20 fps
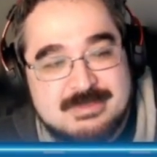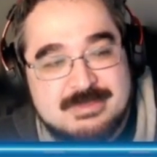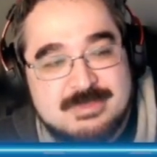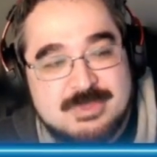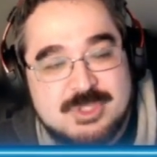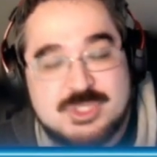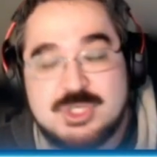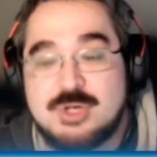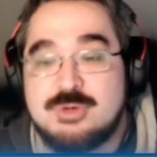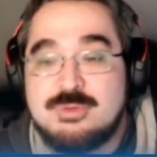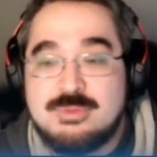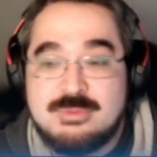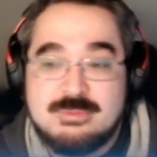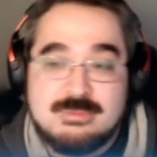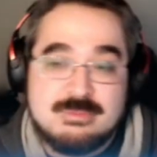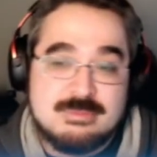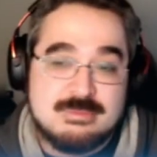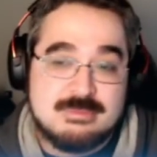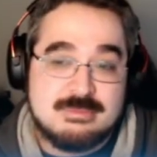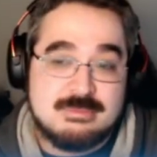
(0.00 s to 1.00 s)
So
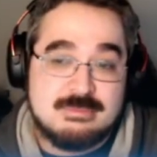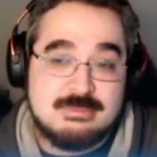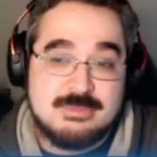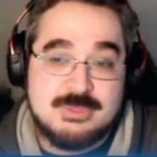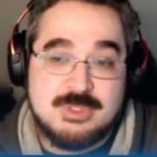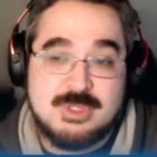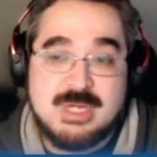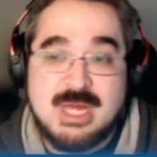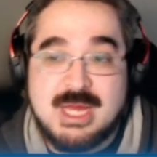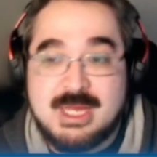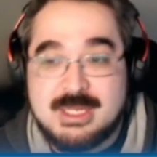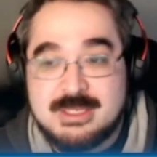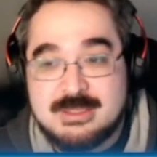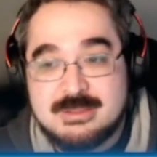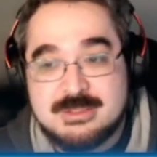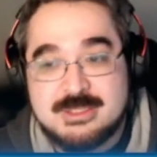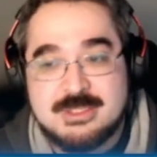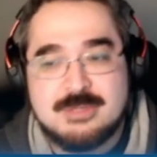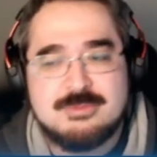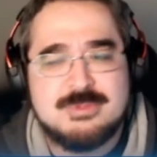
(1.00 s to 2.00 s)
you guys,
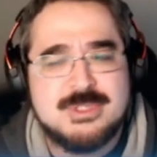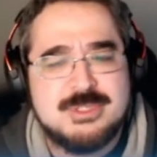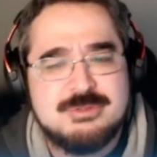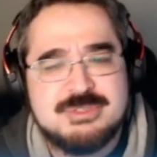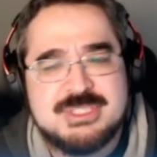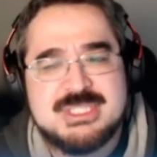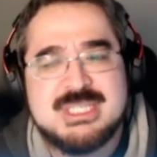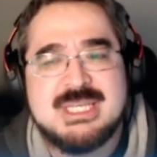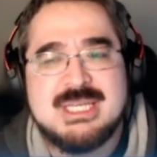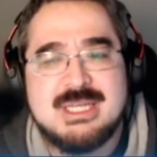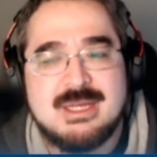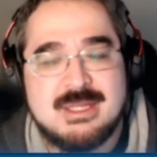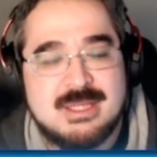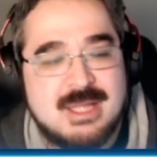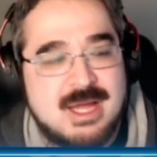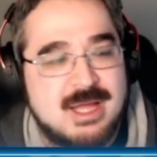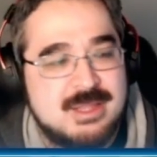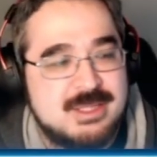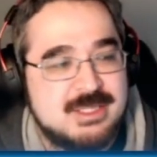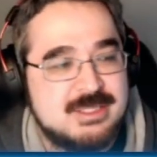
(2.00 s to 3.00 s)
so when you see a
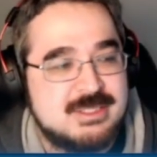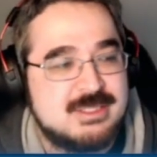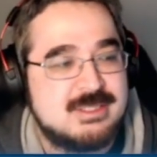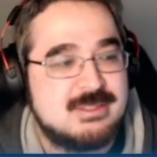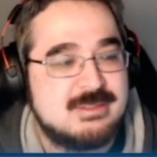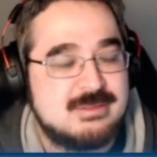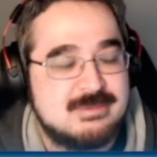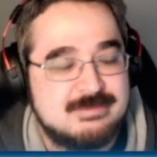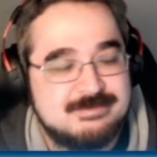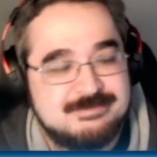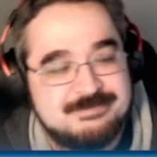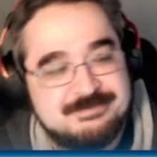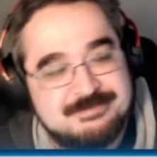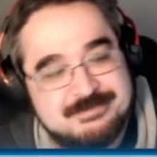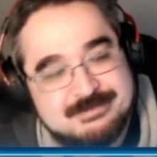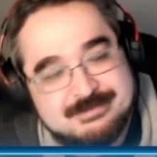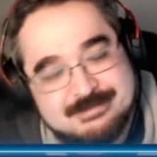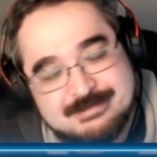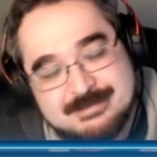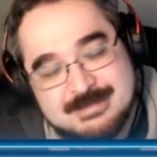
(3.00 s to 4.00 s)
lot of this,
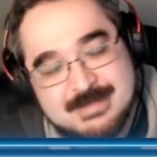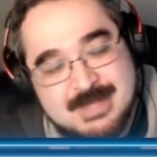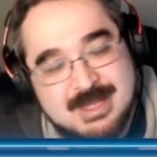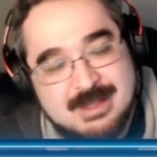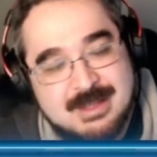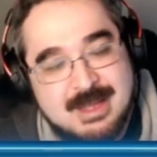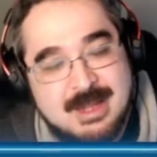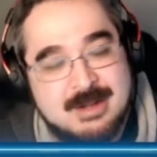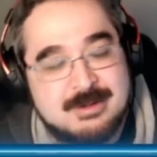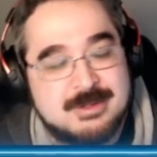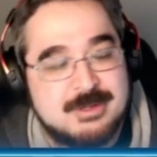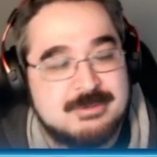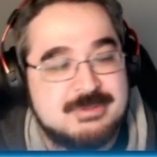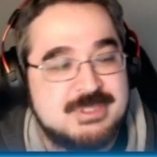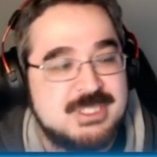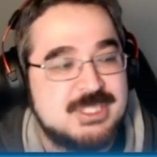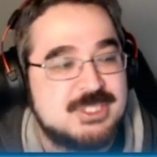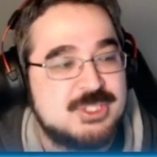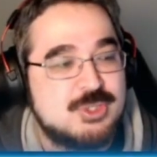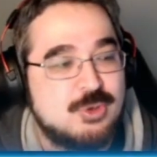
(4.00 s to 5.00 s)
I don't know,
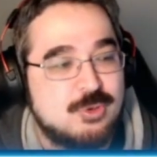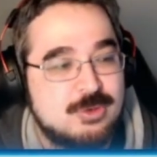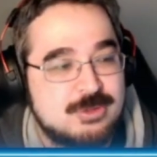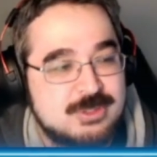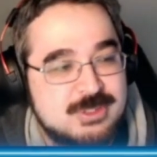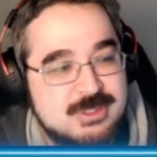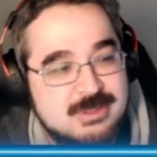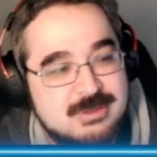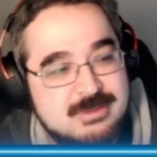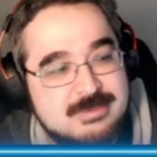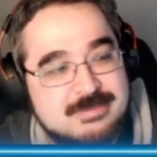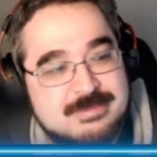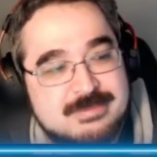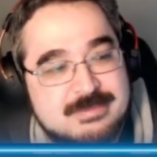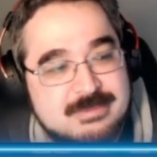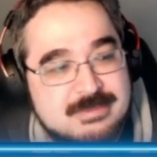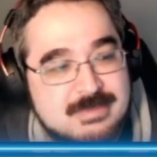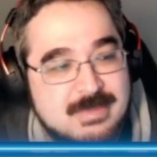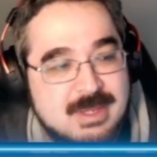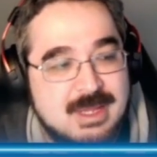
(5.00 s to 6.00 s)
discourse,
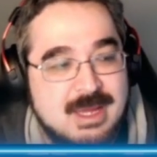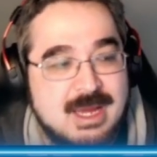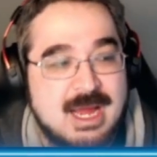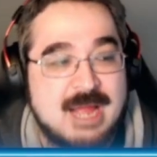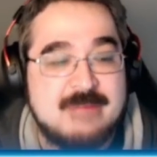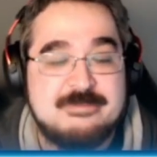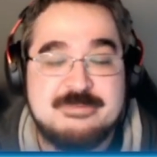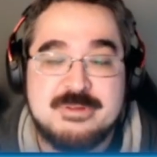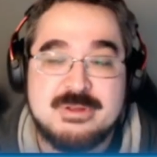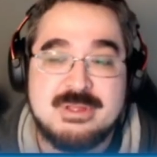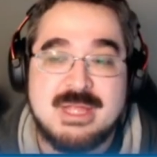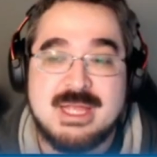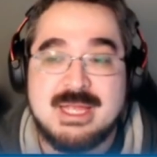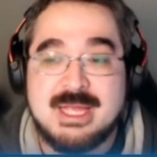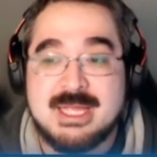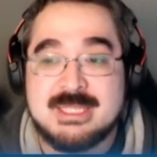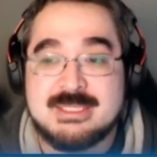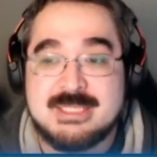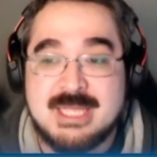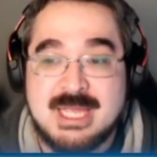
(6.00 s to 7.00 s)
I feel
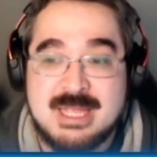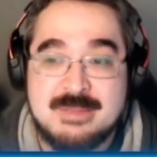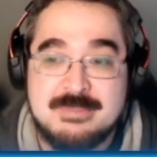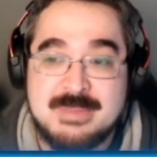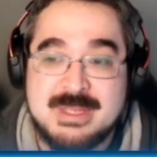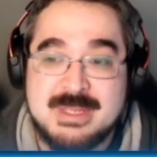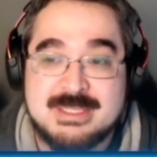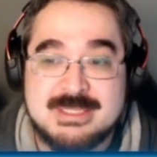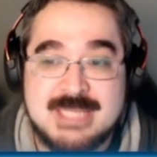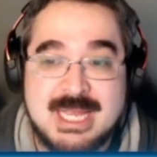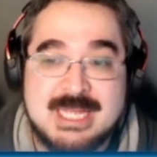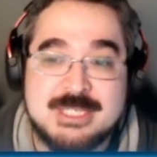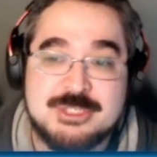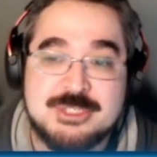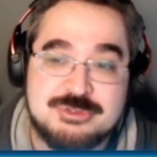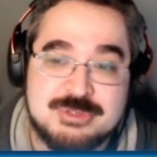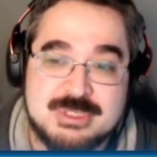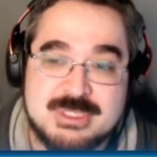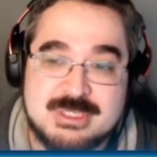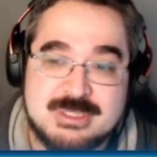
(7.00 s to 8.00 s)
like it can be
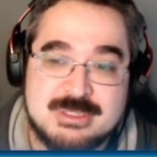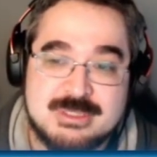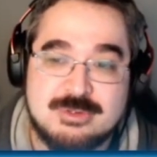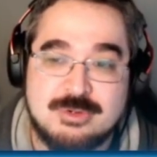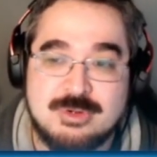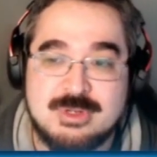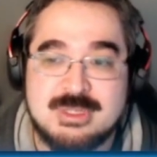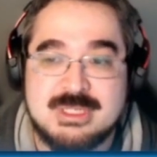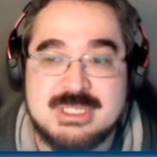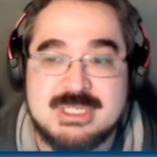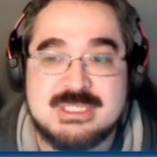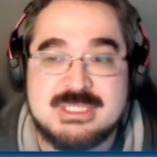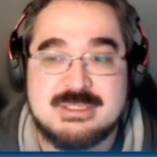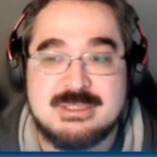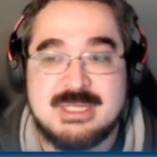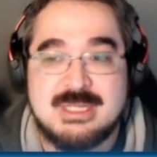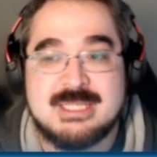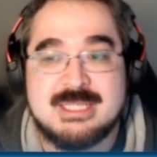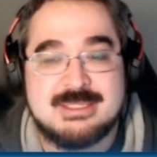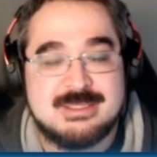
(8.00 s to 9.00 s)
dangerous, or at least
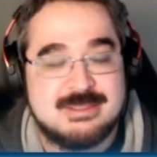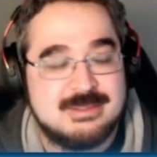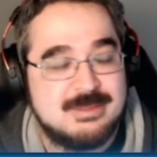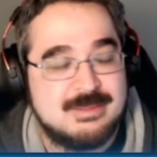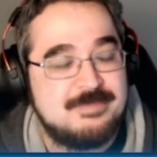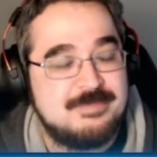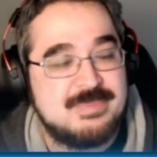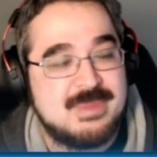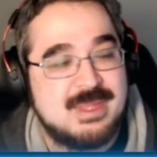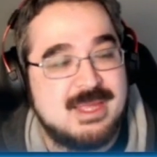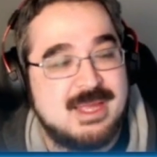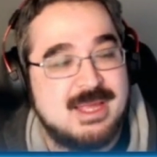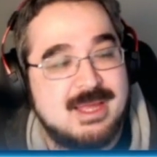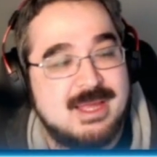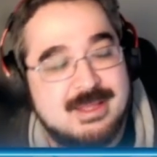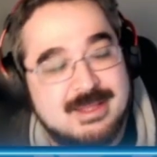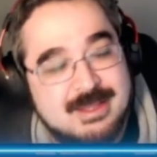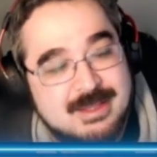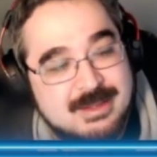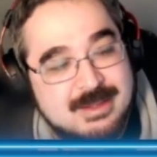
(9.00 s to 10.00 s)
it's
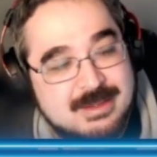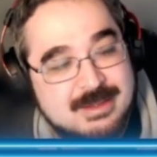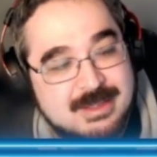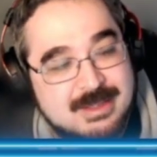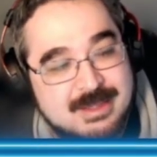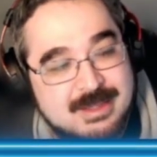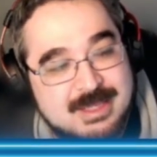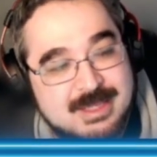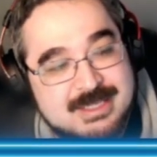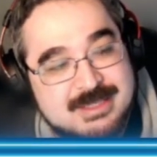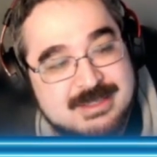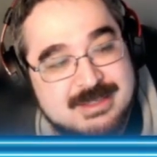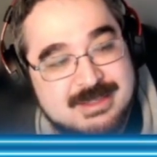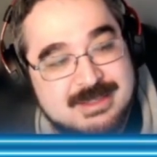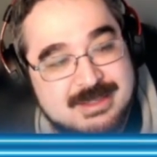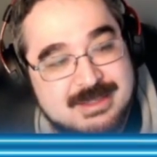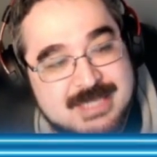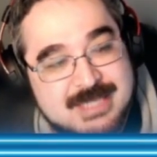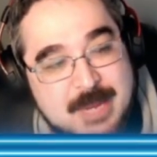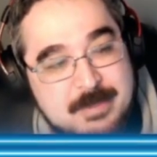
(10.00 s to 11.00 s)
this
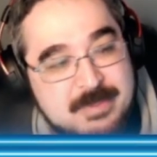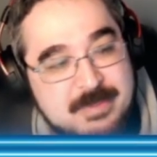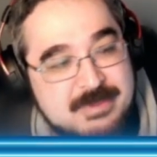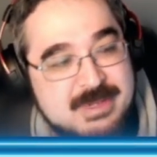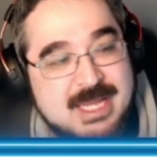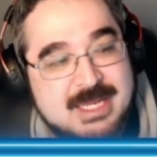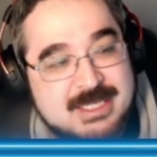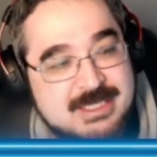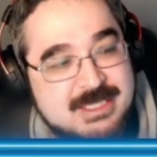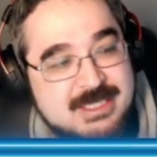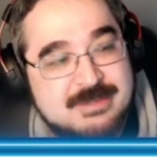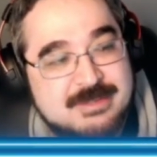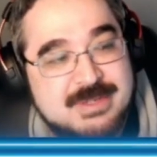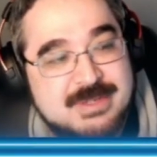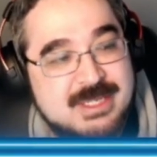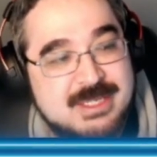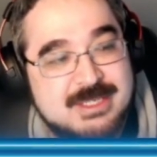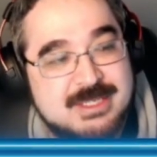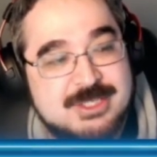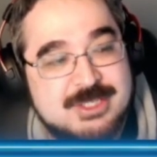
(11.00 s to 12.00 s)
type of
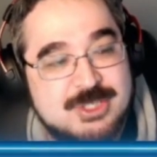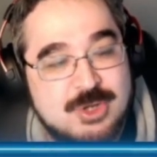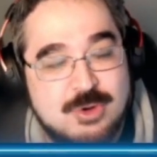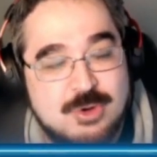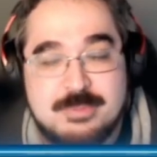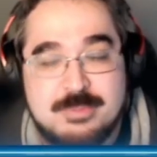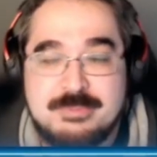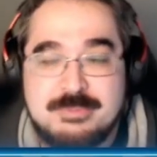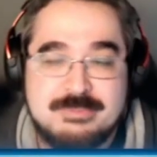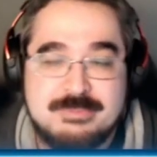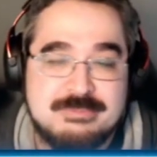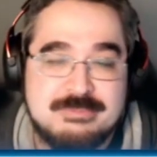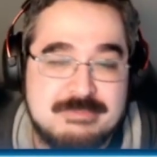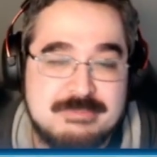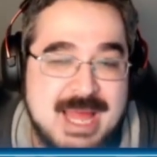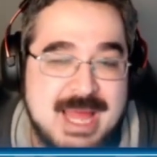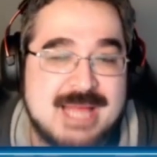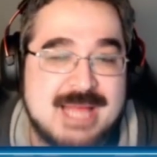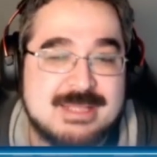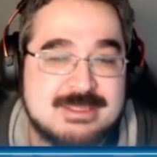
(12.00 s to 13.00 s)
negativity is so
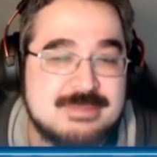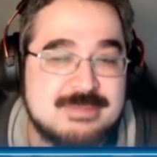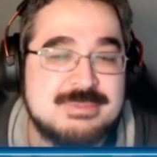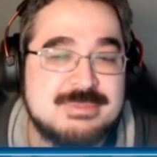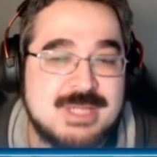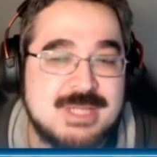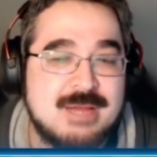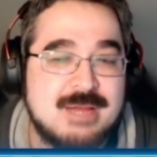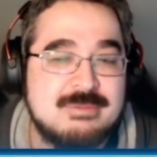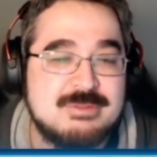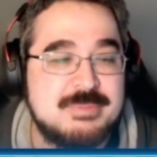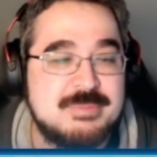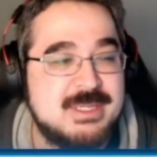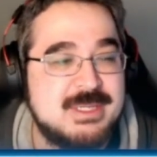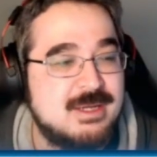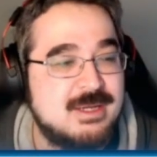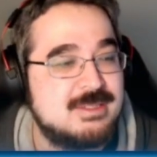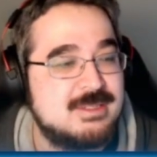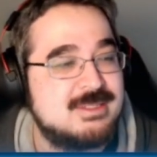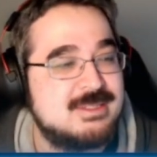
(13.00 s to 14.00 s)
bad sometimes
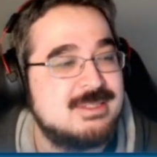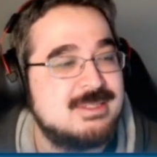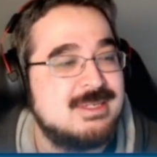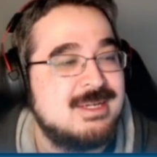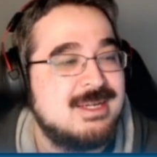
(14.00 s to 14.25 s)
because